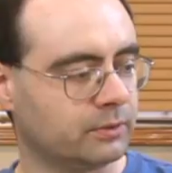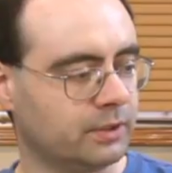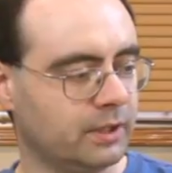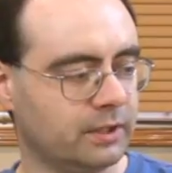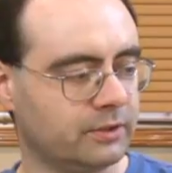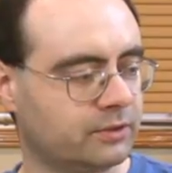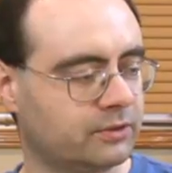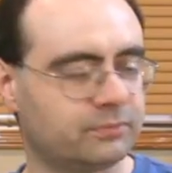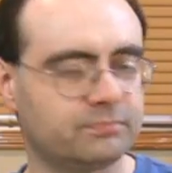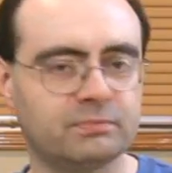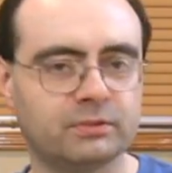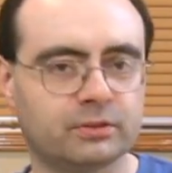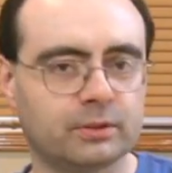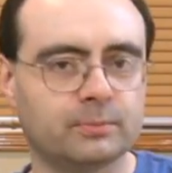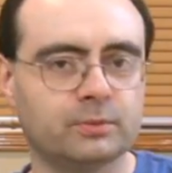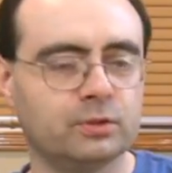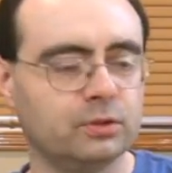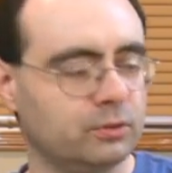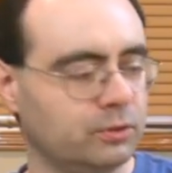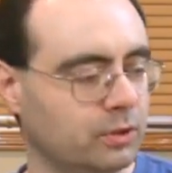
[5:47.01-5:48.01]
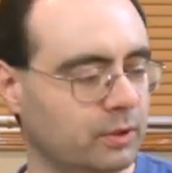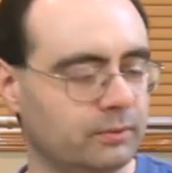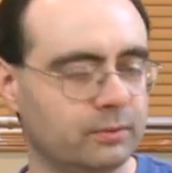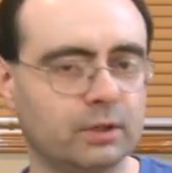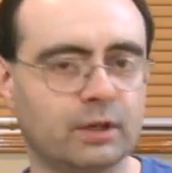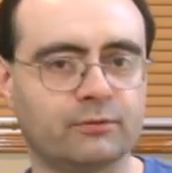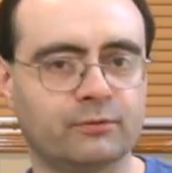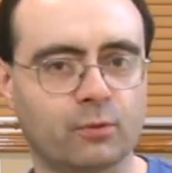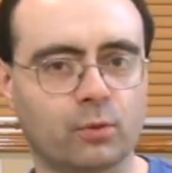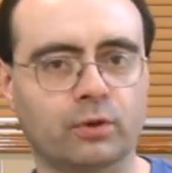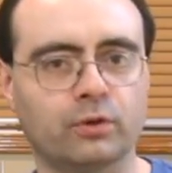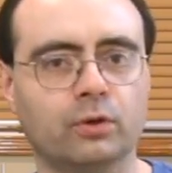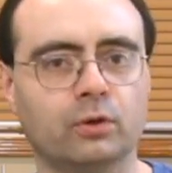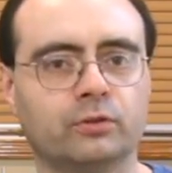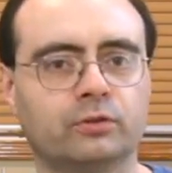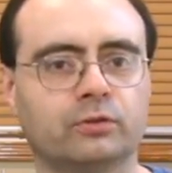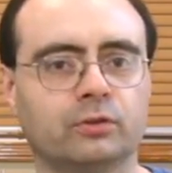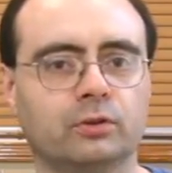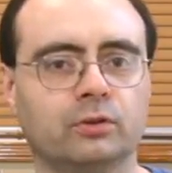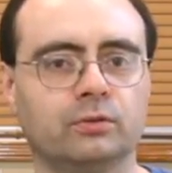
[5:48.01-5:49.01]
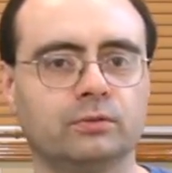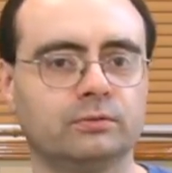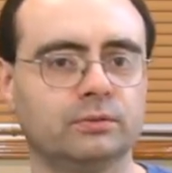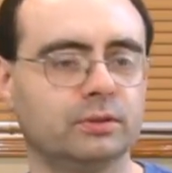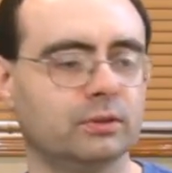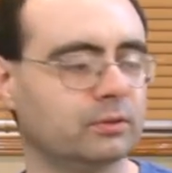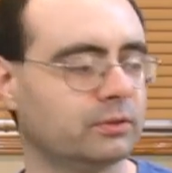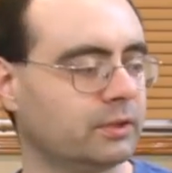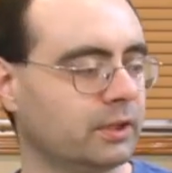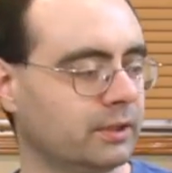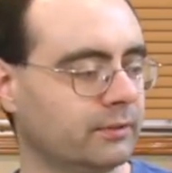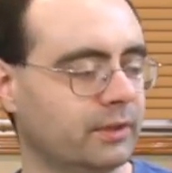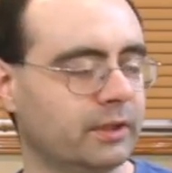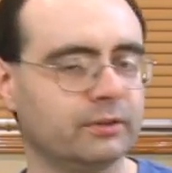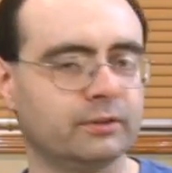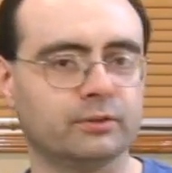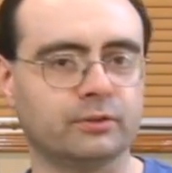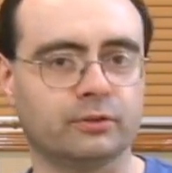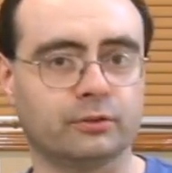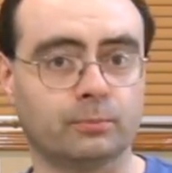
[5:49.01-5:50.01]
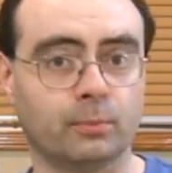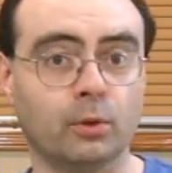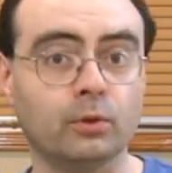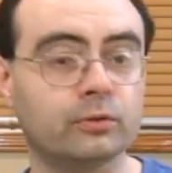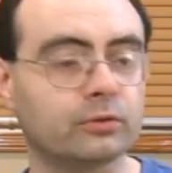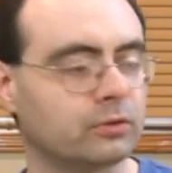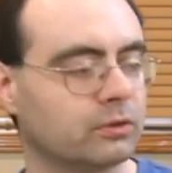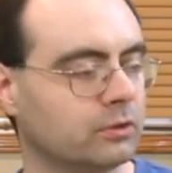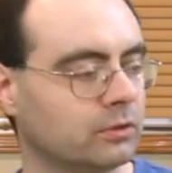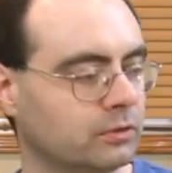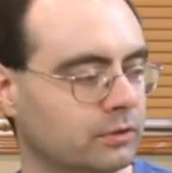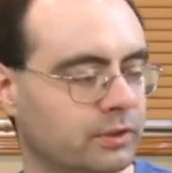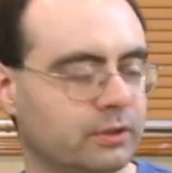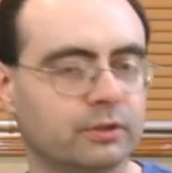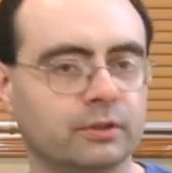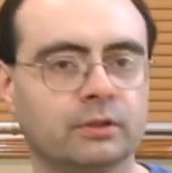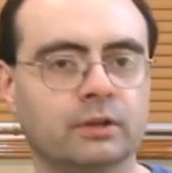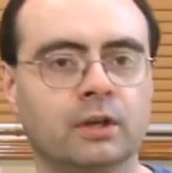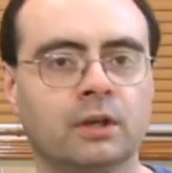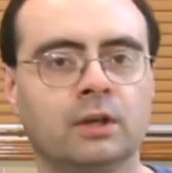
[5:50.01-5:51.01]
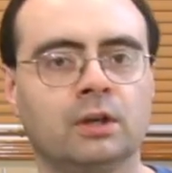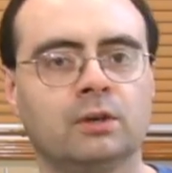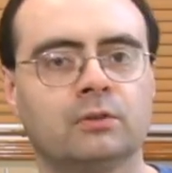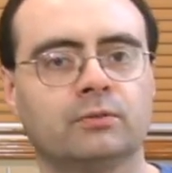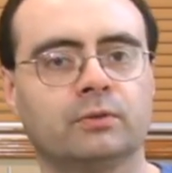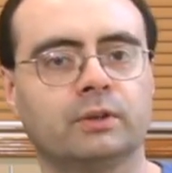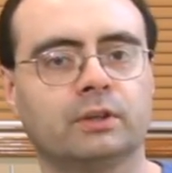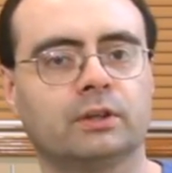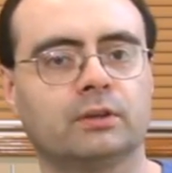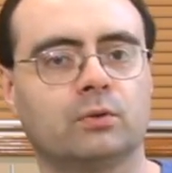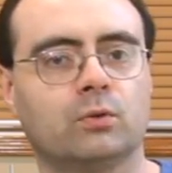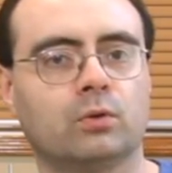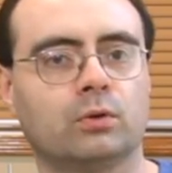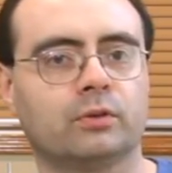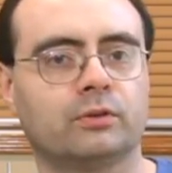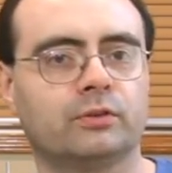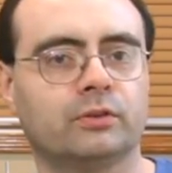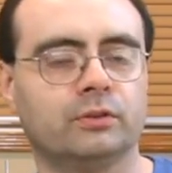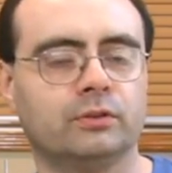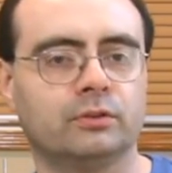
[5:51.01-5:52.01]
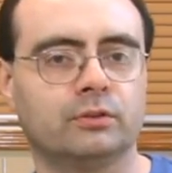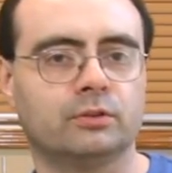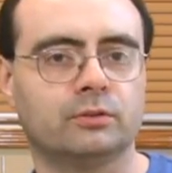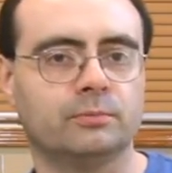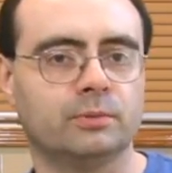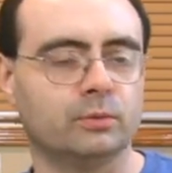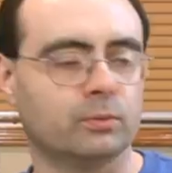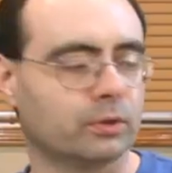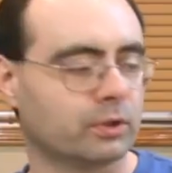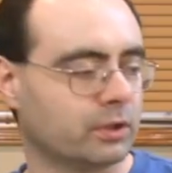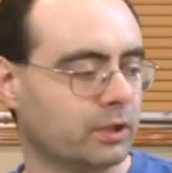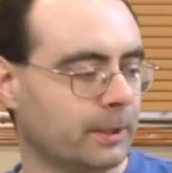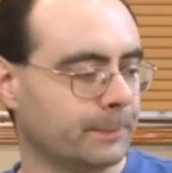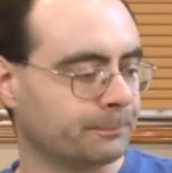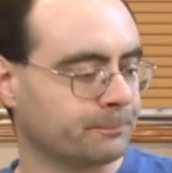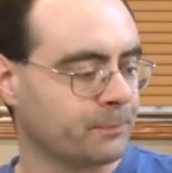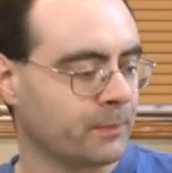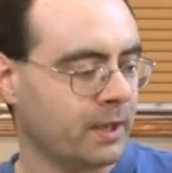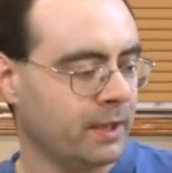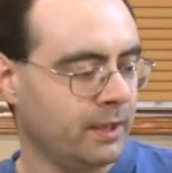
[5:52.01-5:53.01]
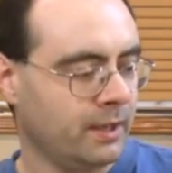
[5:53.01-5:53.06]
it's it's up to you. you. have four notes, though, you know, kind of at your disposal here for any kind of chords that you're going to be working on.